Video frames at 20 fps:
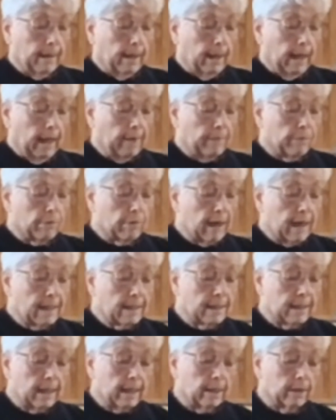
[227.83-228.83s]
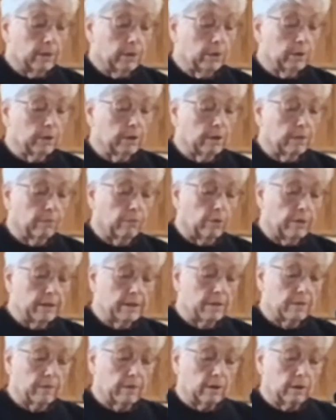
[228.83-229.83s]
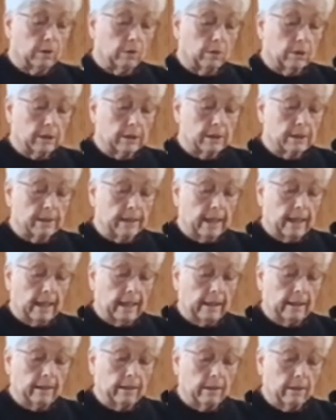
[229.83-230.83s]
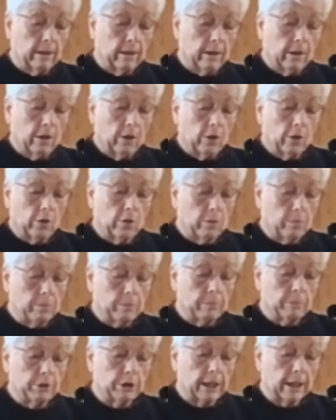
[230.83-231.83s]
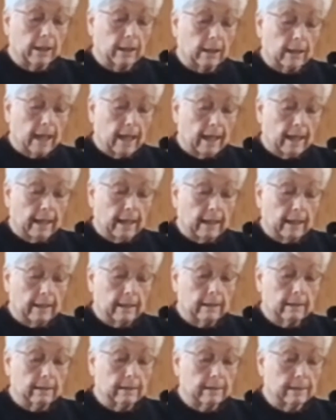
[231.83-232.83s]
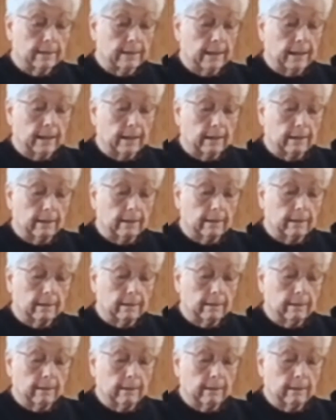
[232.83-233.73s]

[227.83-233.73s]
After Isaiah heard the voice of the Lord saying, "Whom shall I send?"